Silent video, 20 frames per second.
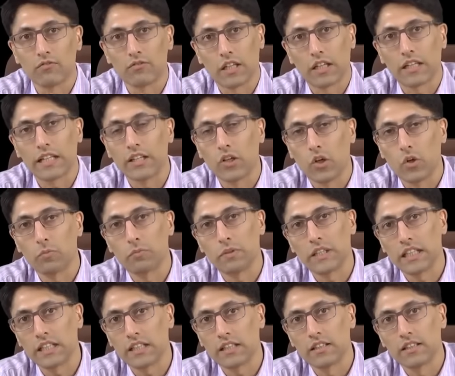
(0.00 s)
very
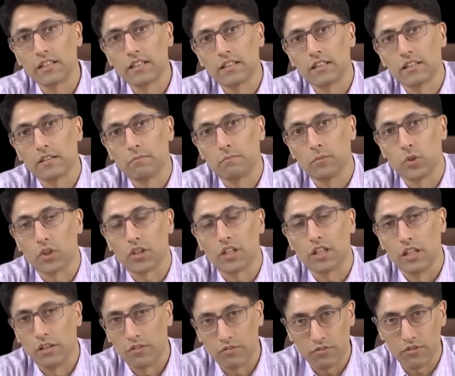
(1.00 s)
opening book
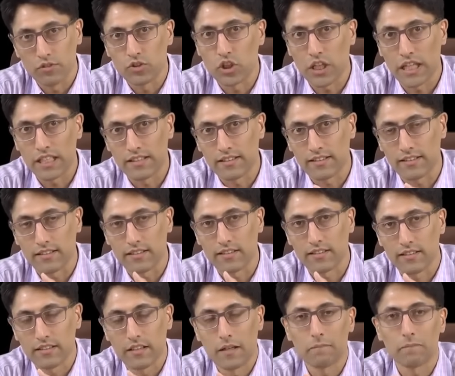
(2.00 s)
of
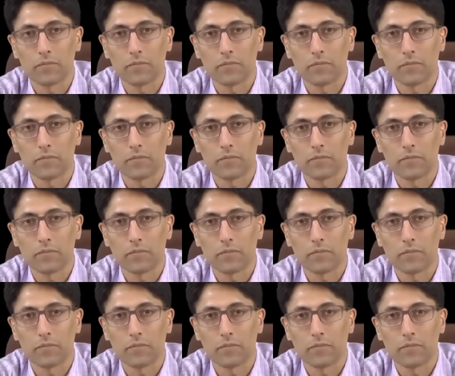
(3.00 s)
Genesis,